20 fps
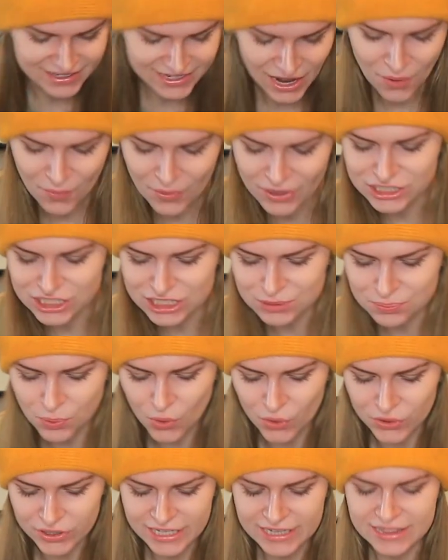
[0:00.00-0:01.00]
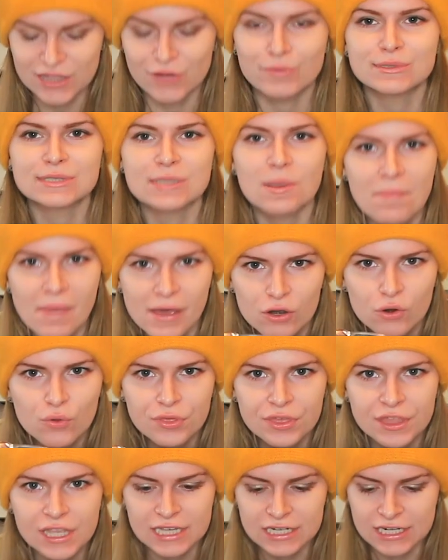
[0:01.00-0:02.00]
now I just poured in. There was a metal
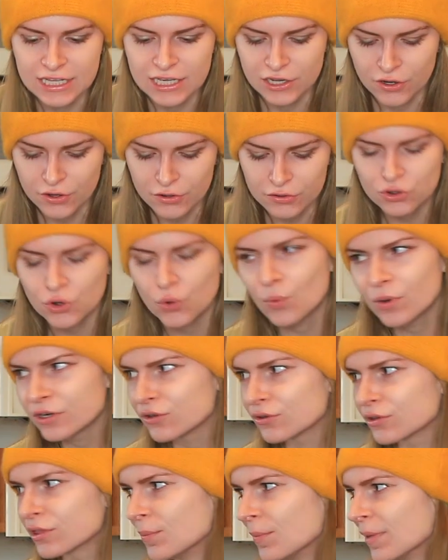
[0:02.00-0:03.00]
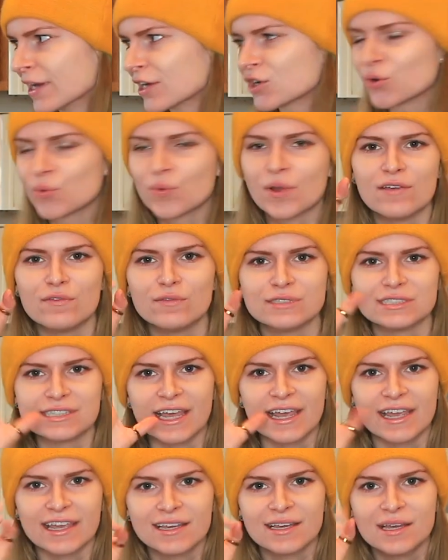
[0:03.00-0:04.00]
thing in here. No wonder the microwave was
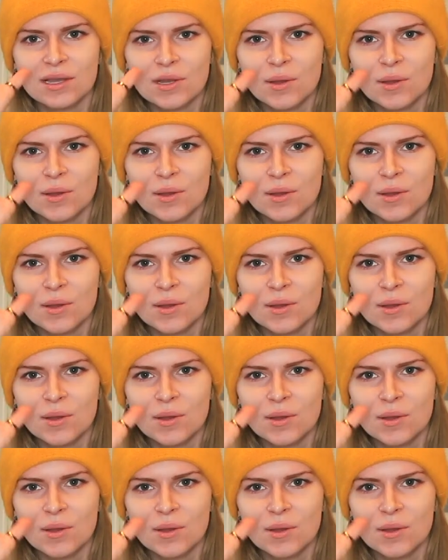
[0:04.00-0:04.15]
like